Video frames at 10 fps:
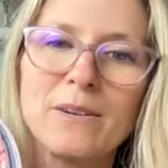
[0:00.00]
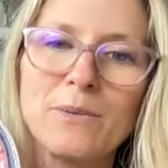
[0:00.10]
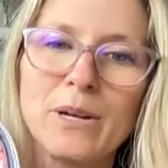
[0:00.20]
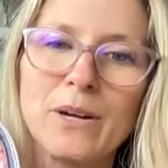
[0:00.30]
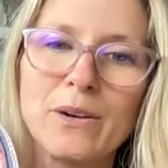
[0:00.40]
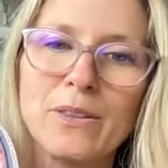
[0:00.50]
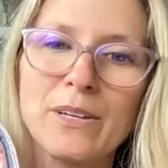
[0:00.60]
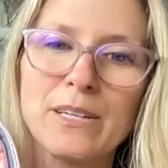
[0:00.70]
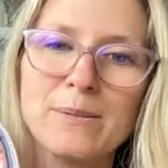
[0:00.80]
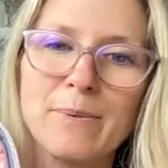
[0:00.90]
where
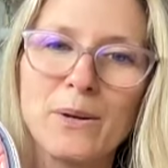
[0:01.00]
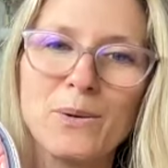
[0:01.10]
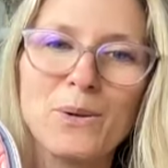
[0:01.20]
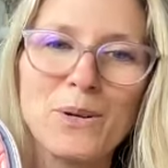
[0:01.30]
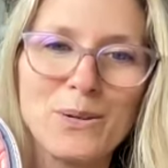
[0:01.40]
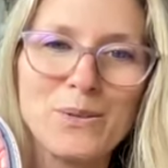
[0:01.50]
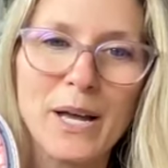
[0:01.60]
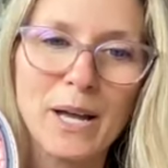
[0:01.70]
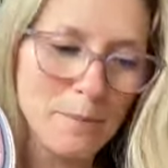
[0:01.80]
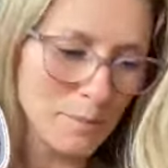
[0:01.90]
the spinal cord goes
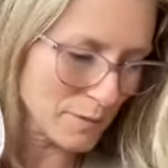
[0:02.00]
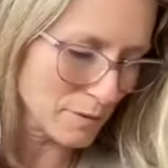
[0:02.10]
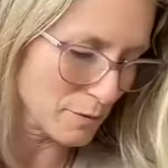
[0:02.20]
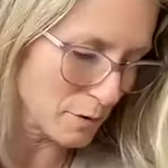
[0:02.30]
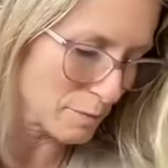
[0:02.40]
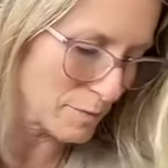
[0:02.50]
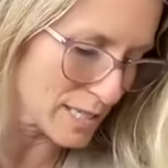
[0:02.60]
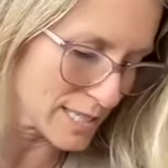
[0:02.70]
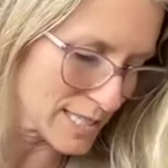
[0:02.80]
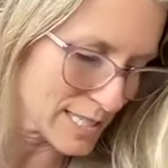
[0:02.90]
up. The foramen
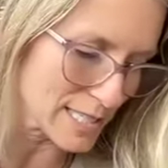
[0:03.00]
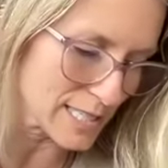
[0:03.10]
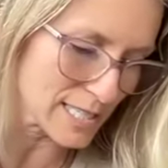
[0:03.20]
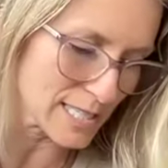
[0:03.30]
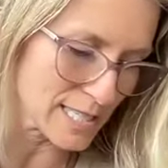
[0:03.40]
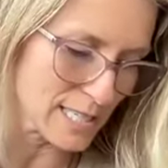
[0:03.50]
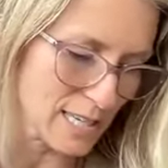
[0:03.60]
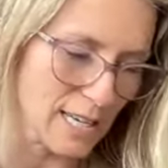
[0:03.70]
is this